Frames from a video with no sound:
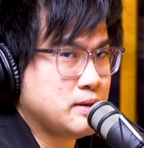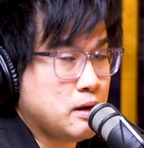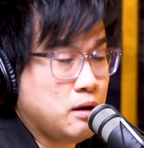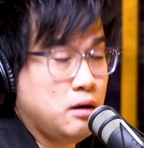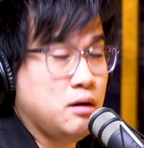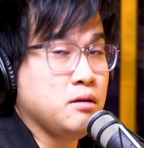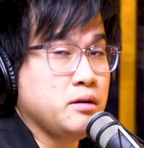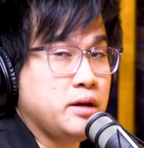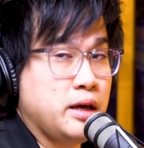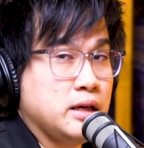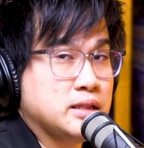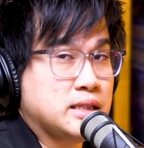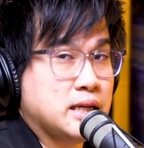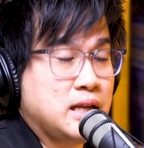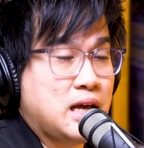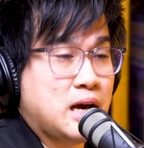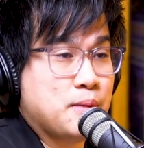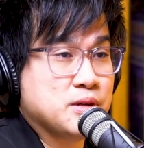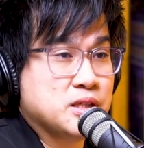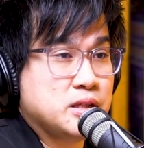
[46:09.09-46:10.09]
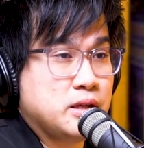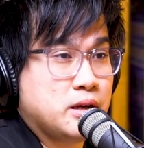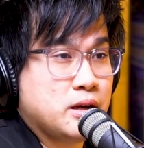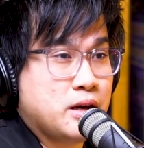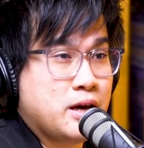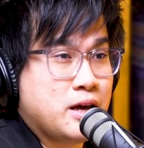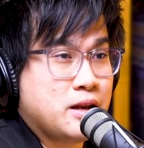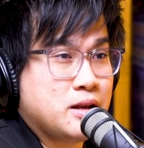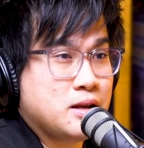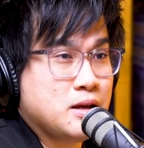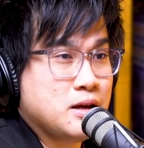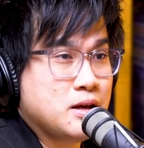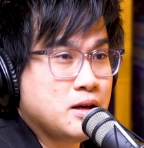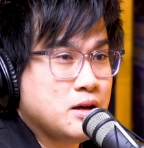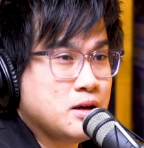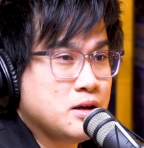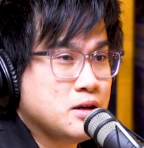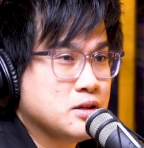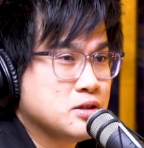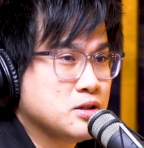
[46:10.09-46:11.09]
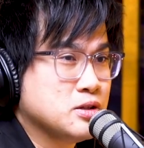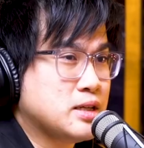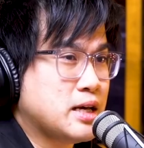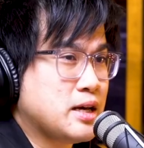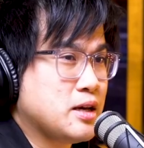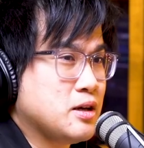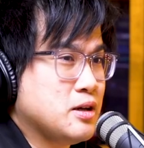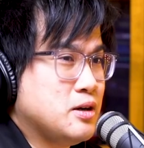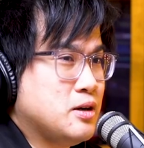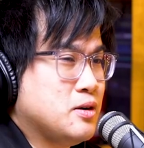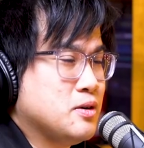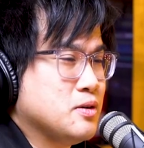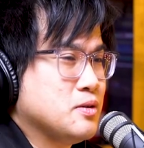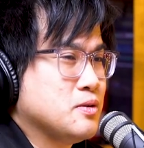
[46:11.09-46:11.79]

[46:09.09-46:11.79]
And like, oh, okay, suddenly I'm a sneakerhead. So it's like, you know.